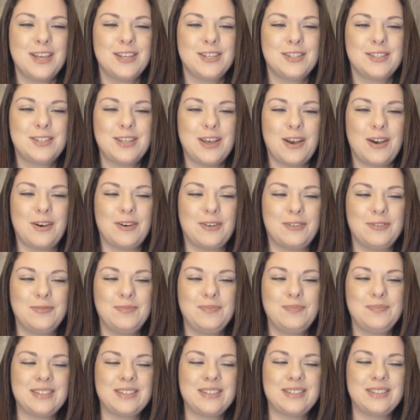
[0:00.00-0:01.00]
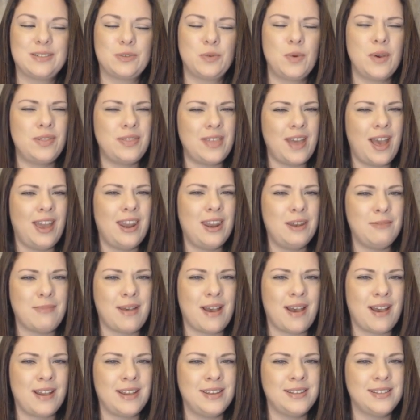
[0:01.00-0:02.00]
So with that in
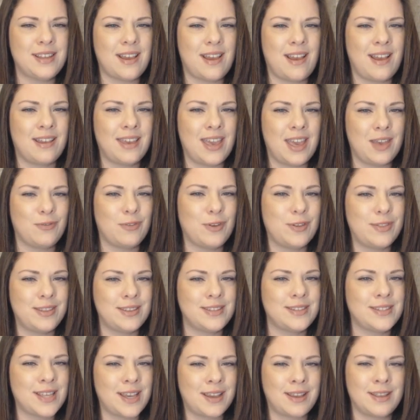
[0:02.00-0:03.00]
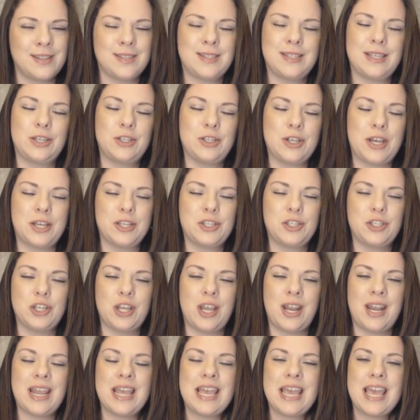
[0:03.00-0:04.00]
mind, I gave her this second
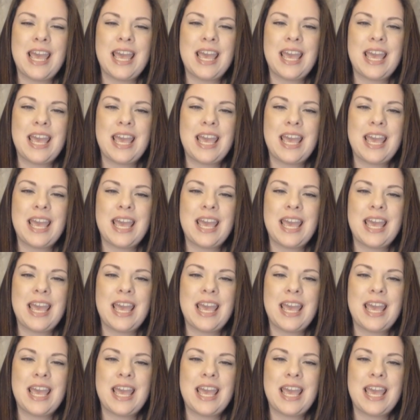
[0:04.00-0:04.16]
suggestion.